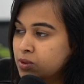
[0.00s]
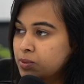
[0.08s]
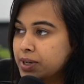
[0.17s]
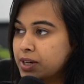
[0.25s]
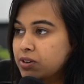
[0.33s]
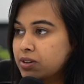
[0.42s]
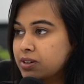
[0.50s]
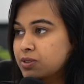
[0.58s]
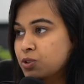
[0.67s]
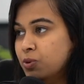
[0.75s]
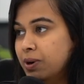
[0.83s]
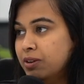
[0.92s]
Oh my God.
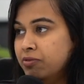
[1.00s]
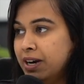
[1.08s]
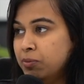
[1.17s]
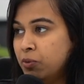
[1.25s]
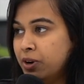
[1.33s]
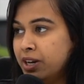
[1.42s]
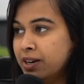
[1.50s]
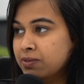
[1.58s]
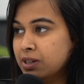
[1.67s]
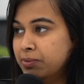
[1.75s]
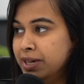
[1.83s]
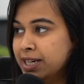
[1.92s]
So one fine morning, if
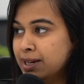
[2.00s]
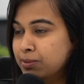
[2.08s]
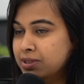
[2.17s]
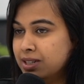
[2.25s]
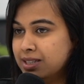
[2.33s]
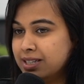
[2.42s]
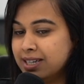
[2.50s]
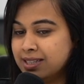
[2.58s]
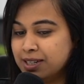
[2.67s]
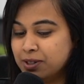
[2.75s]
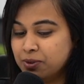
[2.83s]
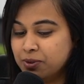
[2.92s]
somebody comes and says
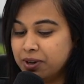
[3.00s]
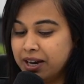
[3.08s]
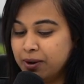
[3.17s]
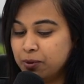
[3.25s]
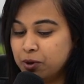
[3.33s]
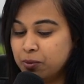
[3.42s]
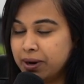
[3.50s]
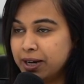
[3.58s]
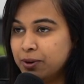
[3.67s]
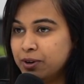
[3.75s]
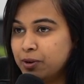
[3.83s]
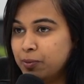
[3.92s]
that, hey, I want to buy
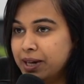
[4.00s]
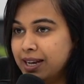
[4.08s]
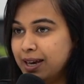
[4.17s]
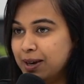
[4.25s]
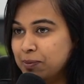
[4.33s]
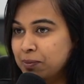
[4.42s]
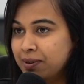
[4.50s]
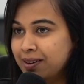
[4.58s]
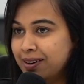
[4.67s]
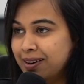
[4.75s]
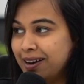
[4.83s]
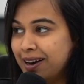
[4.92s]
your domain name,
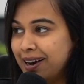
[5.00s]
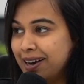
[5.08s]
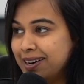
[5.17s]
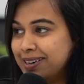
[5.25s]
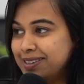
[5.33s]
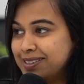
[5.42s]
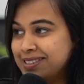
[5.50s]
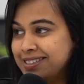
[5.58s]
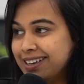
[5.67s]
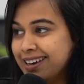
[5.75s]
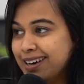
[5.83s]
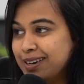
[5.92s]
and
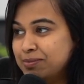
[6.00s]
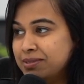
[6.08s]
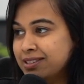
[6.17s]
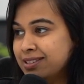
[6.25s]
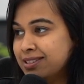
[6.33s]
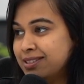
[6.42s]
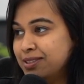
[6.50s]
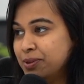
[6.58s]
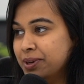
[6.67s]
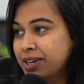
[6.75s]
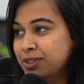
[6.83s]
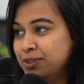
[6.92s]
say I'm just
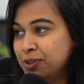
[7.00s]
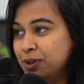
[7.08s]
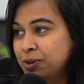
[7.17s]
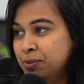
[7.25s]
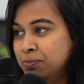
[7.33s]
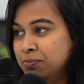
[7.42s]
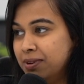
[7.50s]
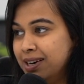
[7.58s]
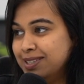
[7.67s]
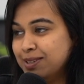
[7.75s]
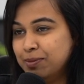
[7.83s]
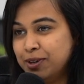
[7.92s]
doing a job
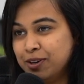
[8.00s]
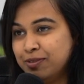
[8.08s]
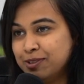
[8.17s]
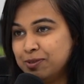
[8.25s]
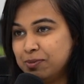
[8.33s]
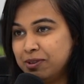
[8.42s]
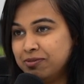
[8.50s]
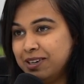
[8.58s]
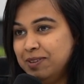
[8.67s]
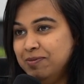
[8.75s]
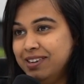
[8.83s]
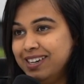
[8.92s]
and somebody offers me
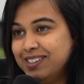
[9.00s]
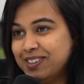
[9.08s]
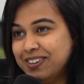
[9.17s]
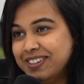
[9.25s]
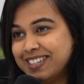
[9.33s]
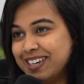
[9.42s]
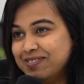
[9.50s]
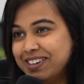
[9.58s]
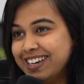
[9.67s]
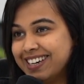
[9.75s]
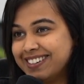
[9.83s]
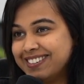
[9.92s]
$5 million, I'll be
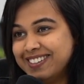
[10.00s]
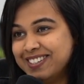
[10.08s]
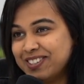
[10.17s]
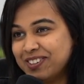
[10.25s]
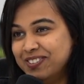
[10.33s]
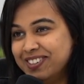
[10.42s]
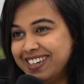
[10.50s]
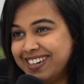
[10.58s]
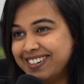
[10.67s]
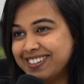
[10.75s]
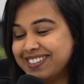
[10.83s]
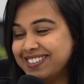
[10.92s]
like rich overnight.